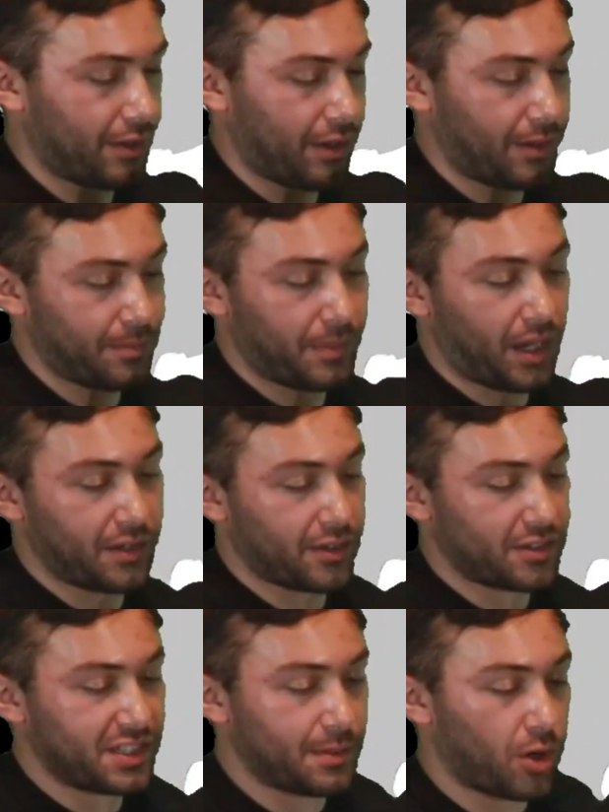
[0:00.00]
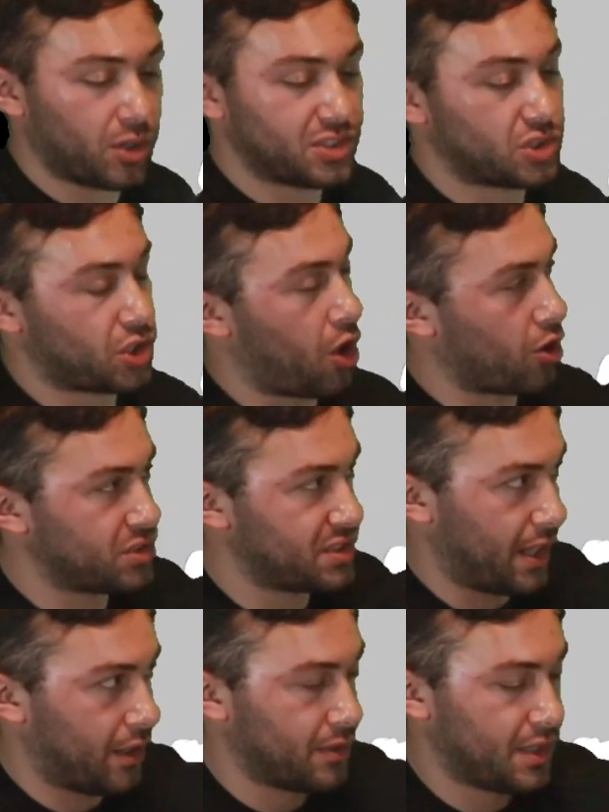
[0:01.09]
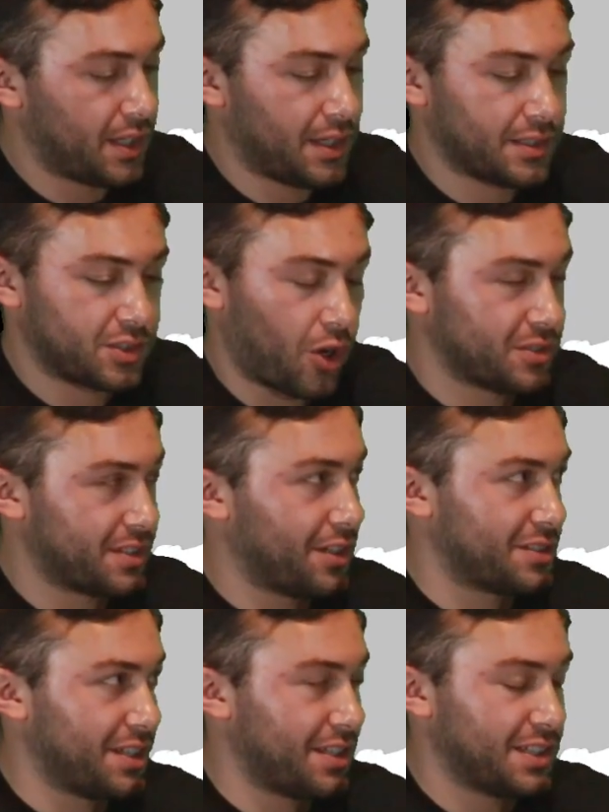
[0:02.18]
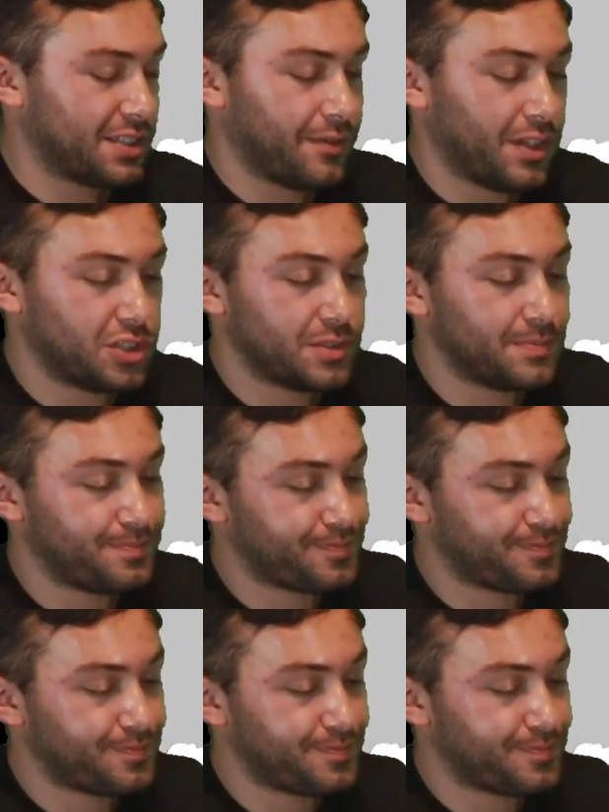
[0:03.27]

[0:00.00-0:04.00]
Another team are Scarsdale. Scarsdale's in this division.